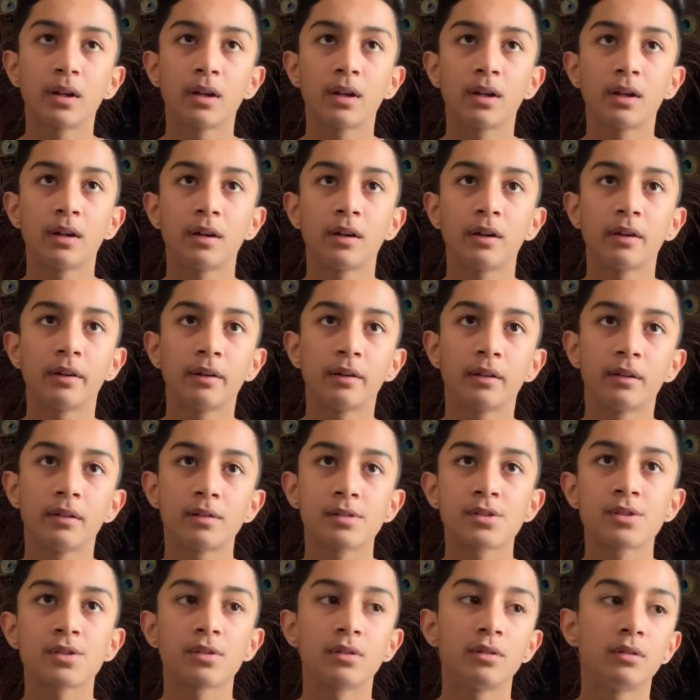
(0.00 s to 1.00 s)

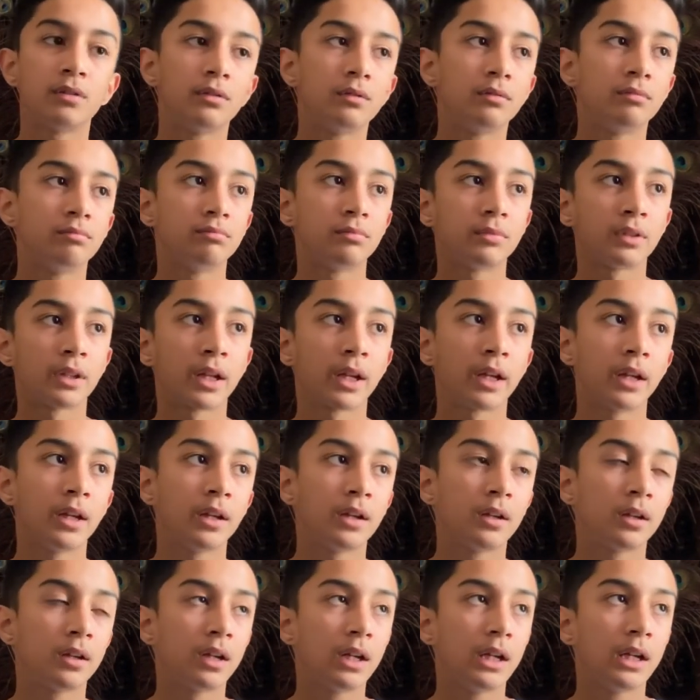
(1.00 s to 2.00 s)
So
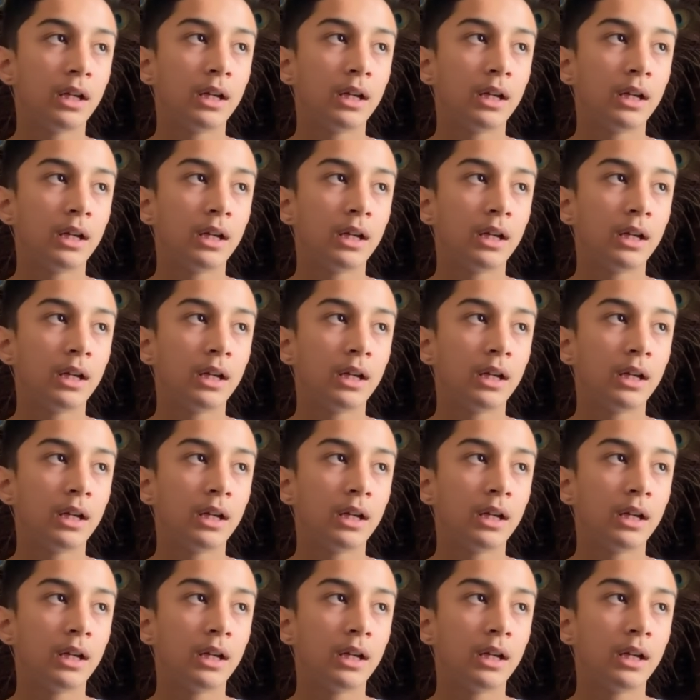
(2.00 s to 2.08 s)
like,